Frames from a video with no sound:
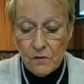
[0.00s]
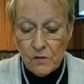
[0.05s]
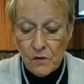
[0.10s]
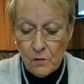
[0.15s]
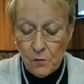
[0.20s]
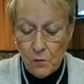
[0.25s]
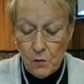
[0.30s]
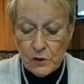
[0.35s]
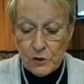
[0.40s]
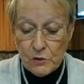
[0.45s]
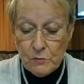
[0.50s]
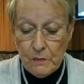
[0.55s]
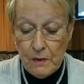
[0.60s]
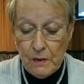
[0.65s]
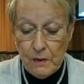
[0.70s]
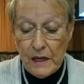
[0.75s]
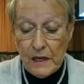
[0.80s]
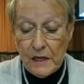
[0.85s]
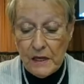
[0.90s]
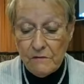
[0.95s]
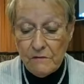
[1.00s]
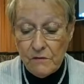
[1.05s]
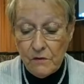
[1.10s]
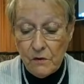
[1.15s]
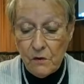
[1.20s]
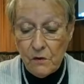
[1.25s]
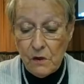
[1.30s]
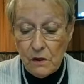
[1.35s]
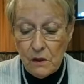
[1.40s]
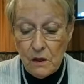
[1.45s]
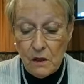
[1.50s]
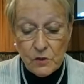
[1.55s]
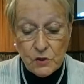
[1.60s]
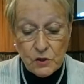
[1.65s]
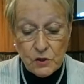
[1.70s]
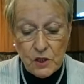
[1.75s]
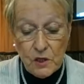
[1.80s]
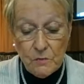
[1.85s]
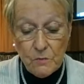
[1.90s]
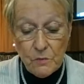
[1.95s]
The rich man had a very
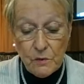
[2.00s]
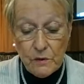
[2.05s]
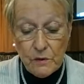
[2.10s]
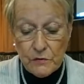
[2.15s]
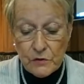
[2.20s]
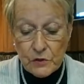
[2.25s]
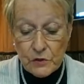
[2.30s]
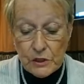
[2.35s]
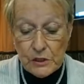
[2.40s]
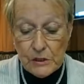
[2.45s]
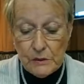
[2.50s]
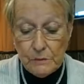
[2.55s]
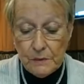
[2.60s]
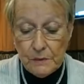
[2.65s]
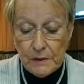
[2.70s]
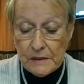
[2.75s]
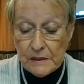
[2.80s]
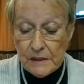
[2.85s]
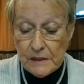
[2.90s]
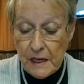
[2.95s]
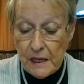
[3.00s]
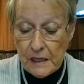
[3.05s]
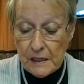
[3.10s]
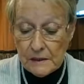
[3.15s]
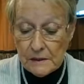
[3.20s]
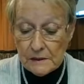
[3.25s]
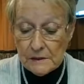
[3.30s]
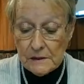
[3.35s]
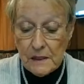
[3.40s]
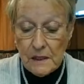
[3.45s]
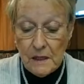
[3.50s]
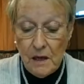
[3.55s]
large number of sheep and cattle,